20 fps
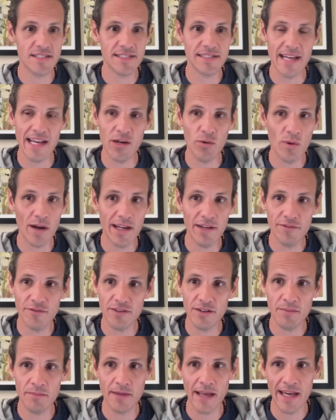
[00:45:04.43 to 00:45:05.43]
stay away
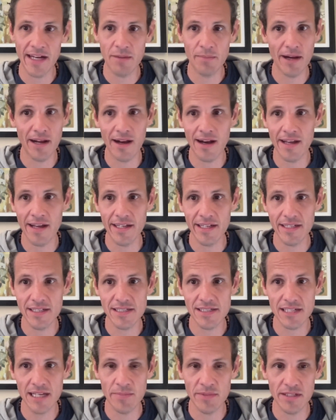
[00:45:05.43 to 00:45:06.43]
from
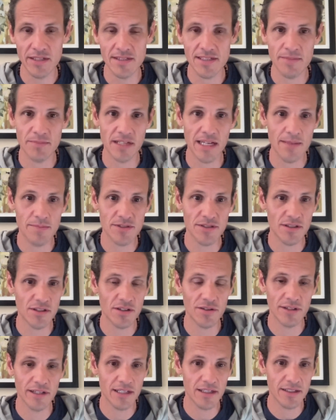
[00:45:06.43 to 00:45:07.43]
antibiotics. I mean, sometimes they're
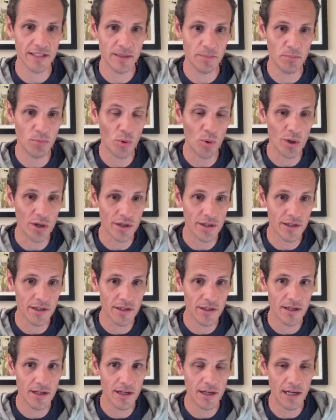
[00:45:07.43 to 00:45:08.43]
critically
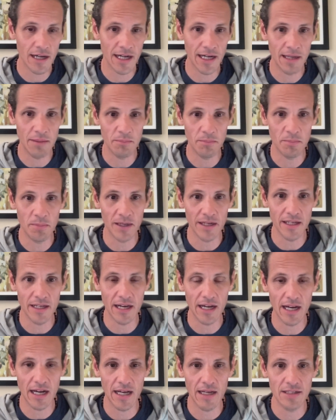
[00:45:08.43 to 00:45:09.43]
important, but
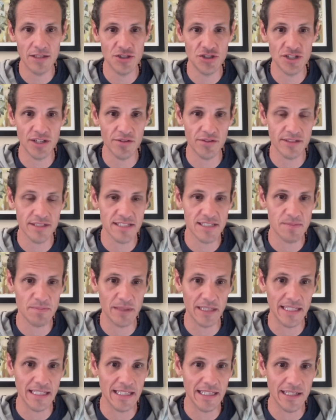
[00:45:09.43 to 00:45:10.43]
generally
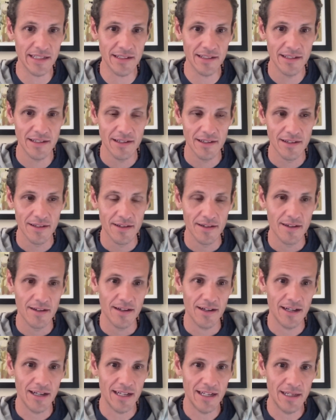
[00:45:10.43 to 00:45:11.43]
speaking,
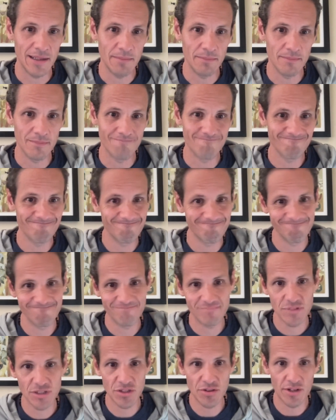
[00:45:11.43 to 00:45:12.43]
um,
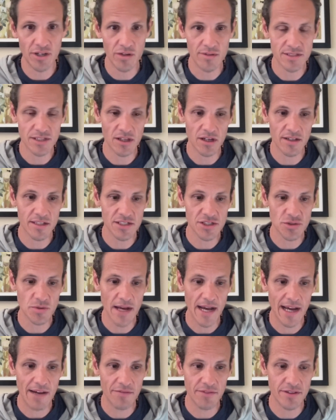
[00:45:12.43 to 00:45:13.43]
as long as you
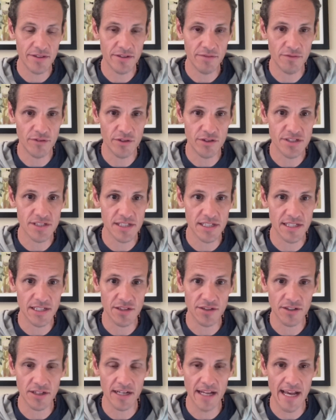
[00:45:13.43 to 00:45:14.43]
have the diversity,
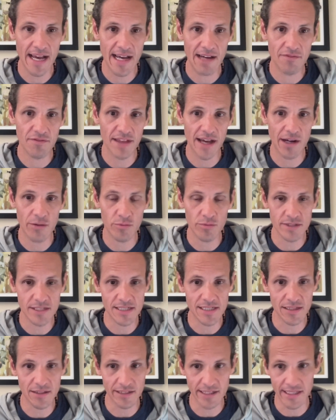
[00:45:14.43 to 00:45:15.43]
you're going to have that
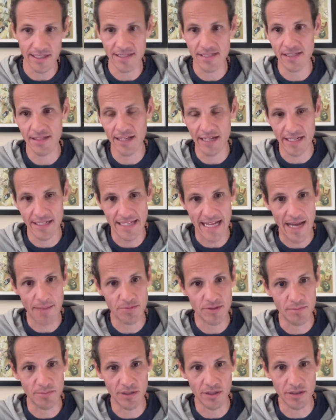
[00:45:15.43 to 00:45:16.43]
resilience and that
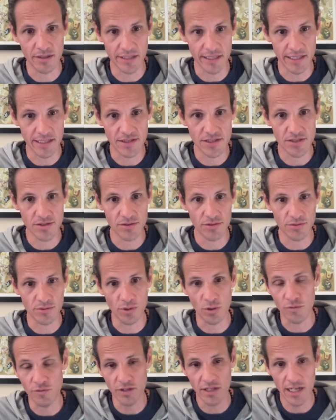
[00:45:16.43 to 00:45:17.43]
adaptability to
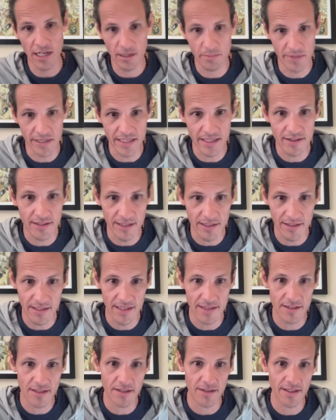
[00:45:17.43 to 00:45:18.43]
overcome anything
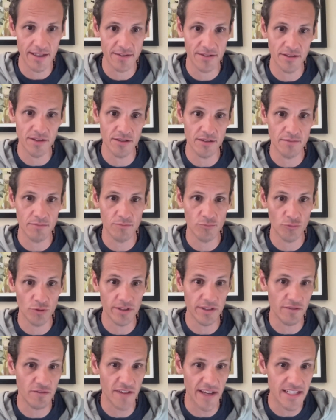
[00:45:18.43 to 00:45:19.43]
that you're
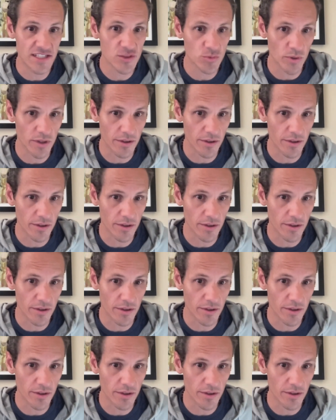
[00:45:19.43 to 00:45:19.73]
really faced